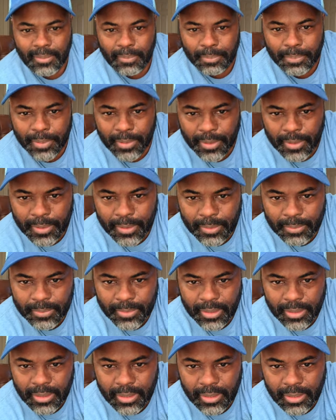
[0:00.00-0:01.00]
Boom.
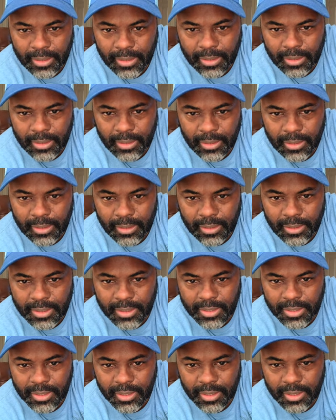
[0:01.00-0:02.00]
Let's
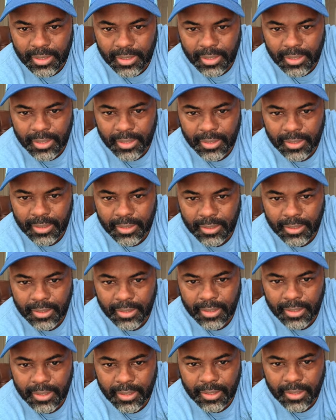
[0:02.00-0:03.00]
see.
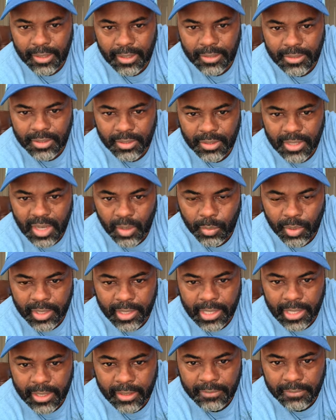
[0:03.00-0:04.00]
All right. So, yeah, we're
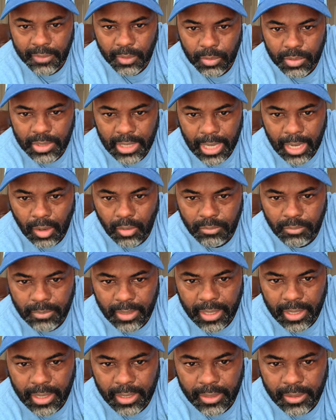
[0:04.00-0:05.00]
kicking folks out,
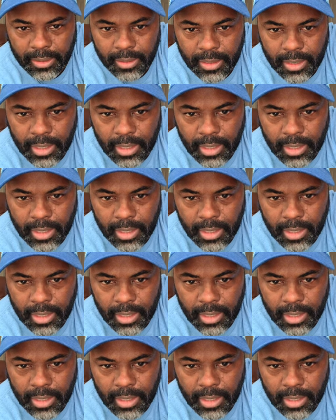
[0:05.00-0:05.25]
man.